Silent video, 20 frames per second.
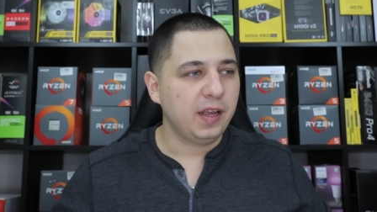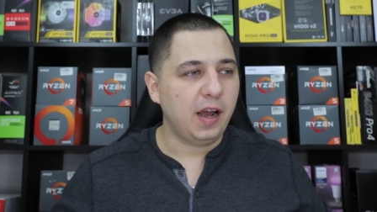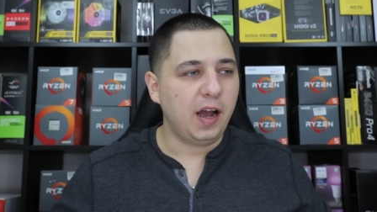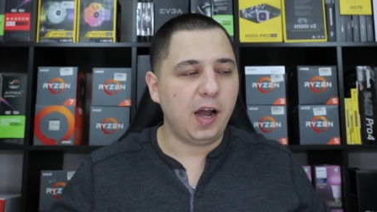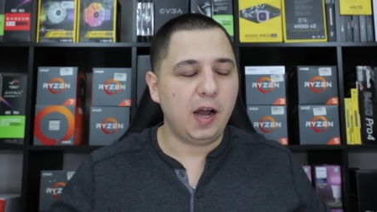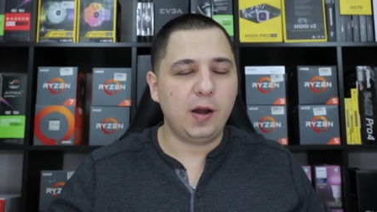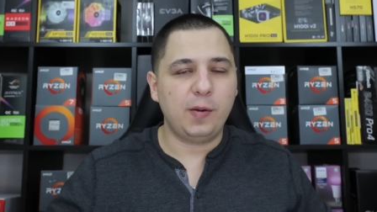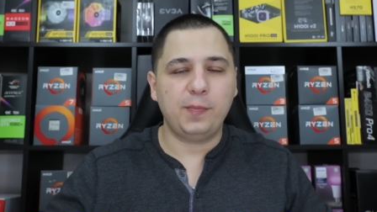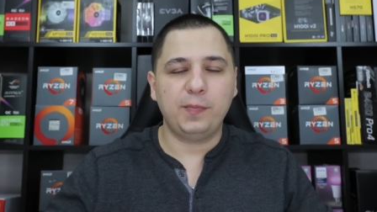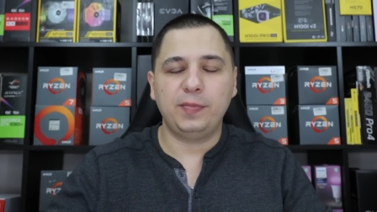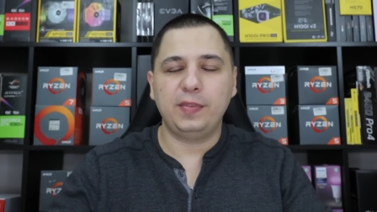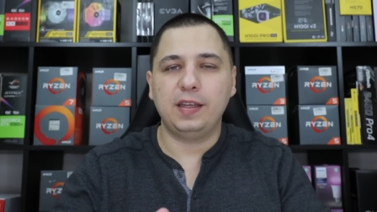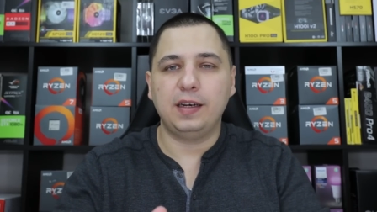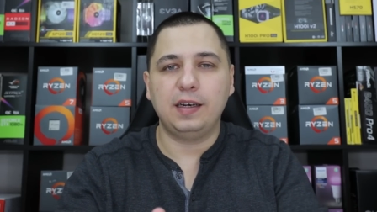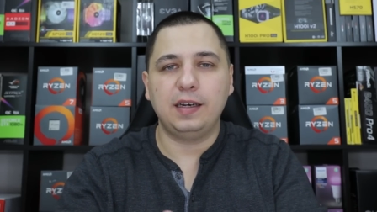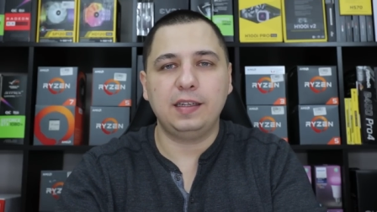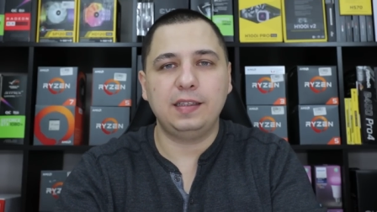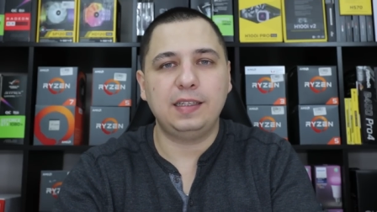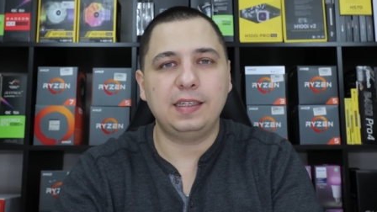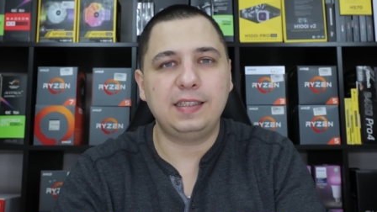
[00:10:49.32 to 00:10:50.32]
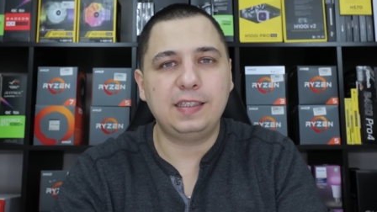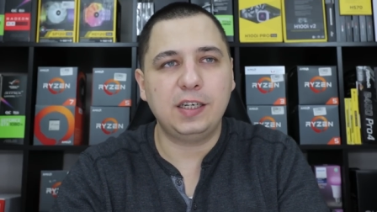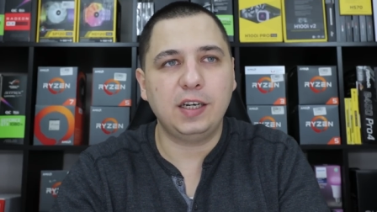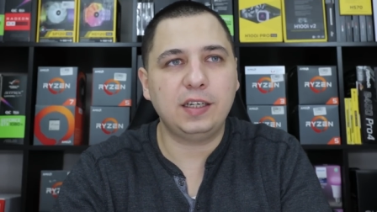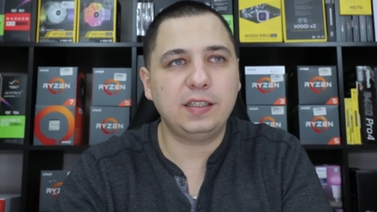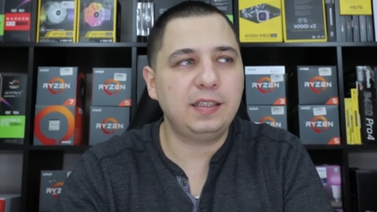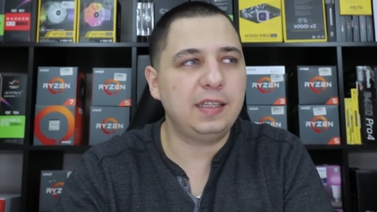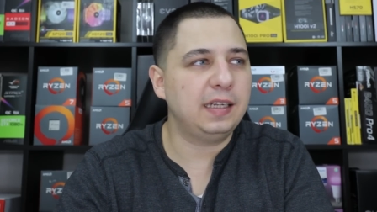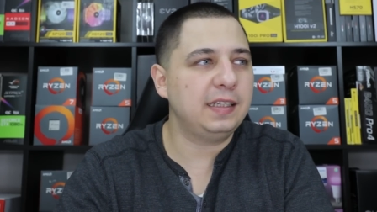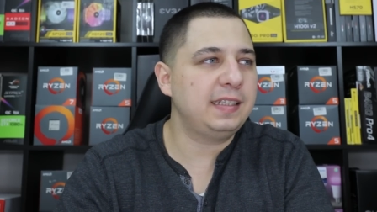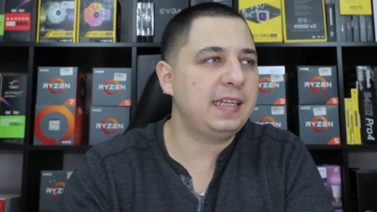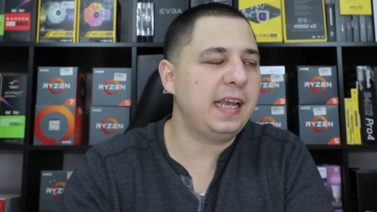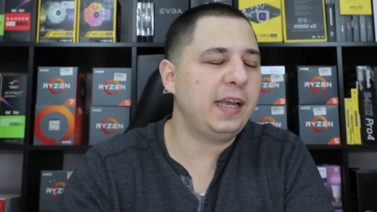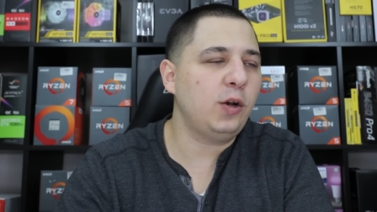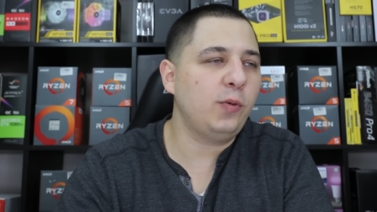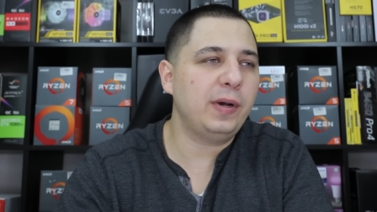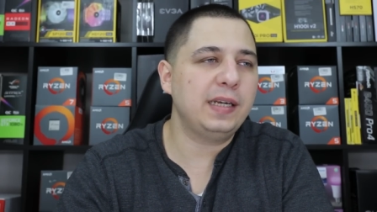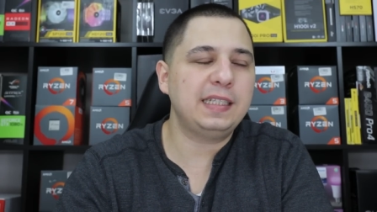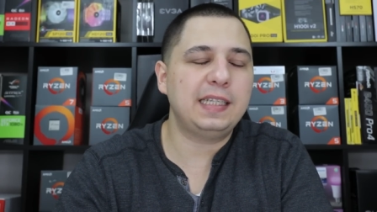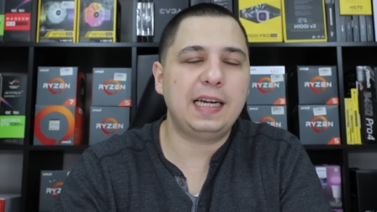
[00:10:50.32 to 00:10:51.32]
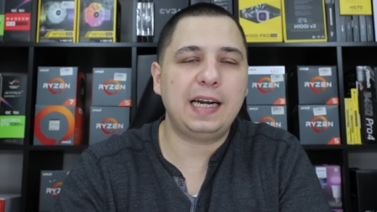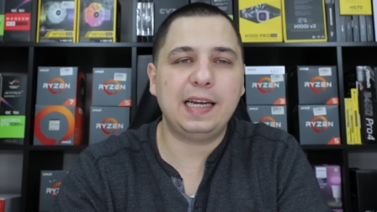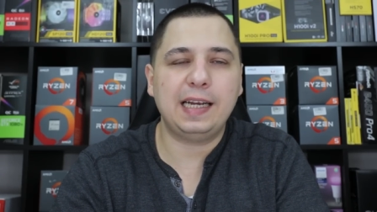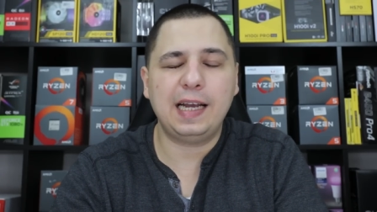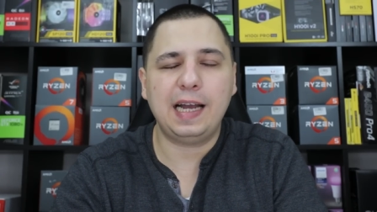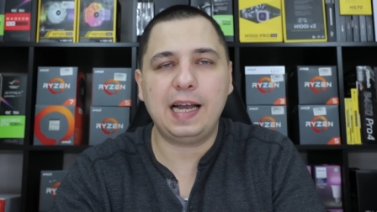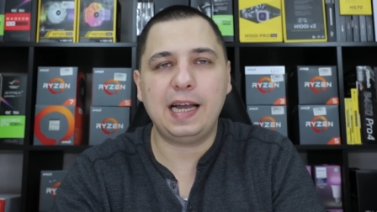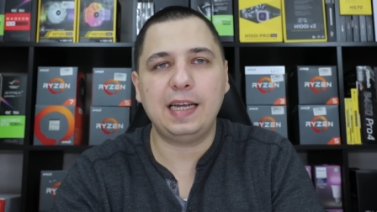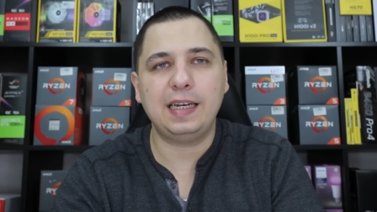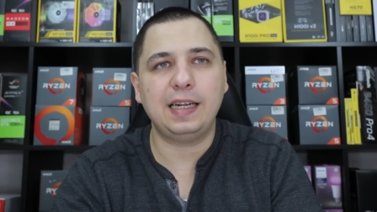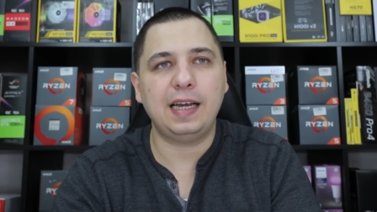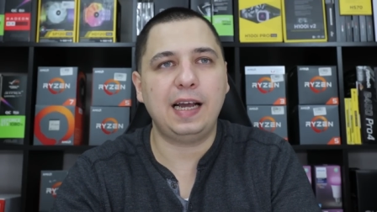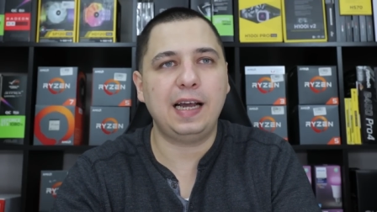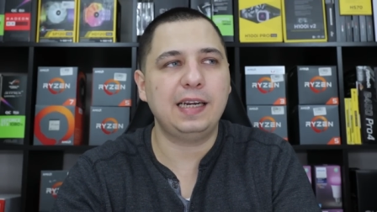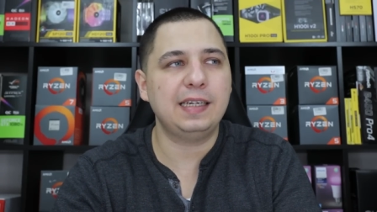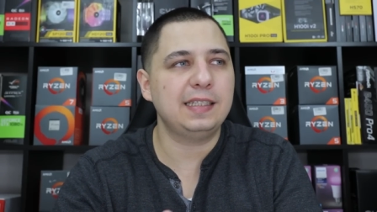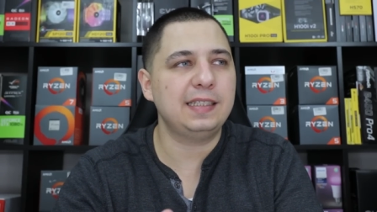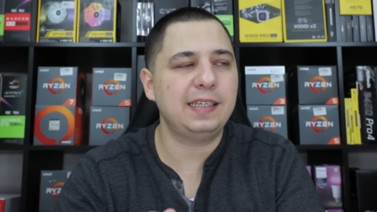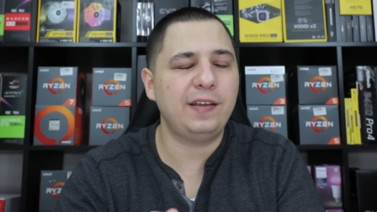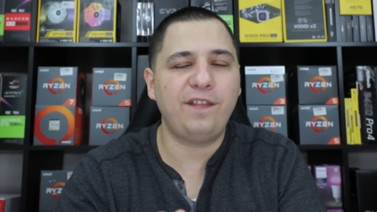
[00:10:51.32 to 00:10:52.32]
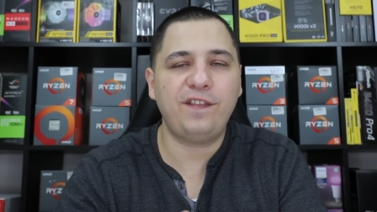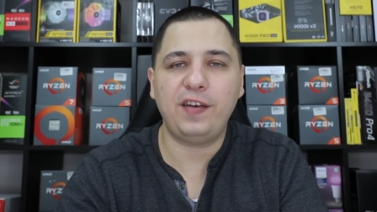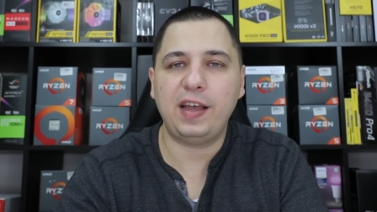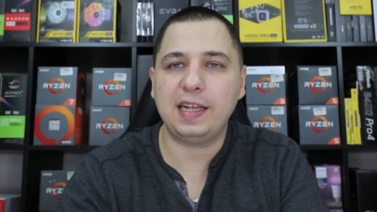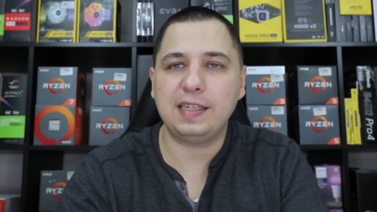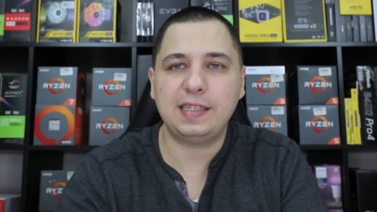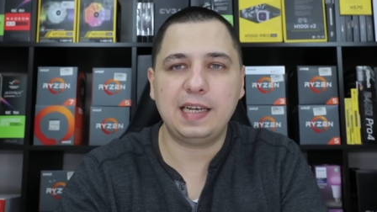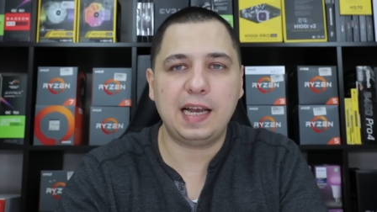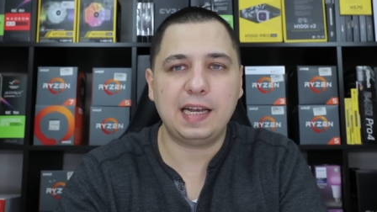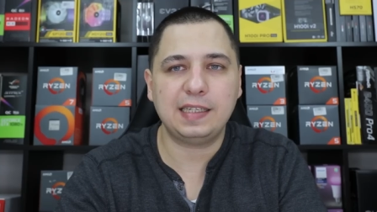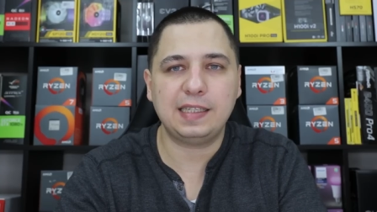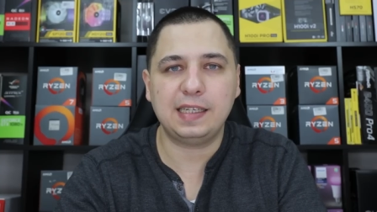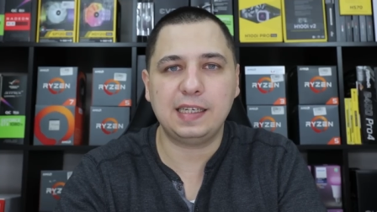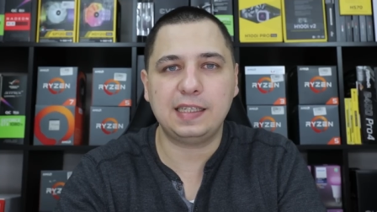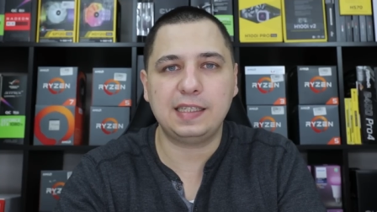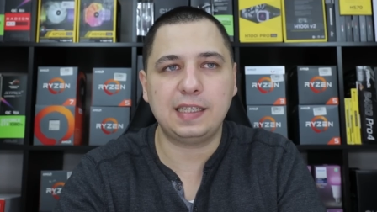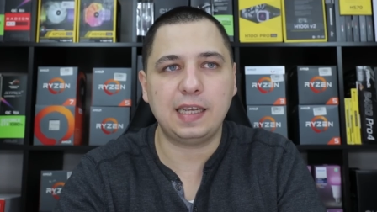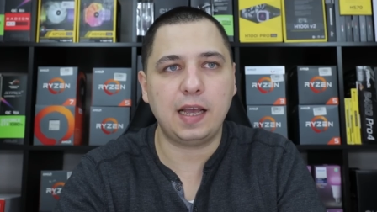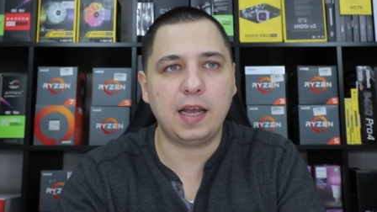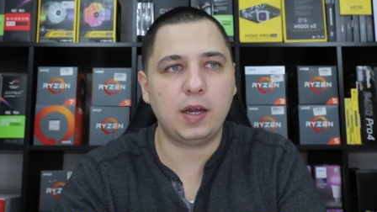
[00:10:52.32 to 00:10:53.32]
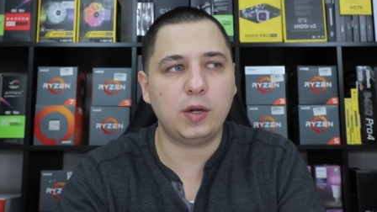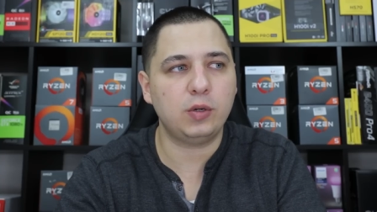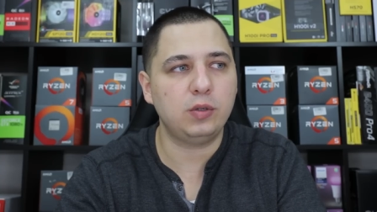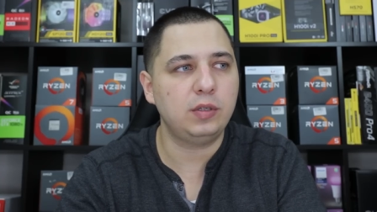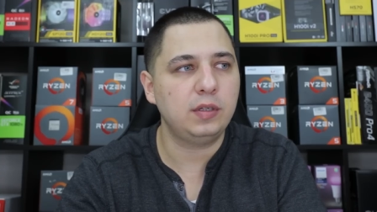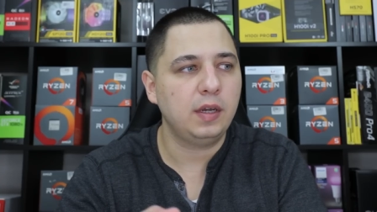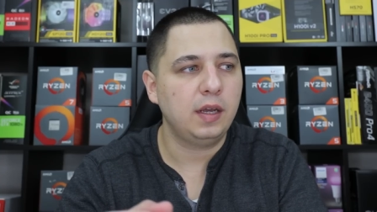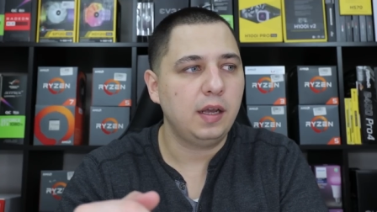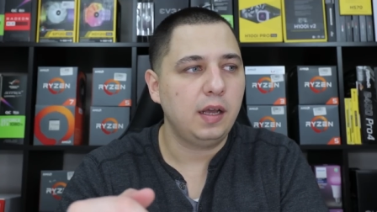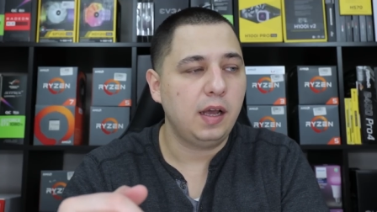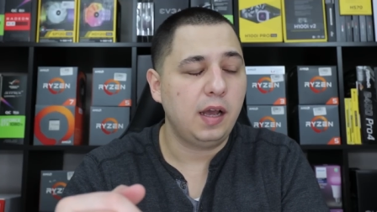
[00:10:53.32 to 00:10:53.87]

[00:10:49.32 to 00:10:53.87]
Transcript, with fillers: Um, the the took the takeaways that I got, honestly, fantastic sound.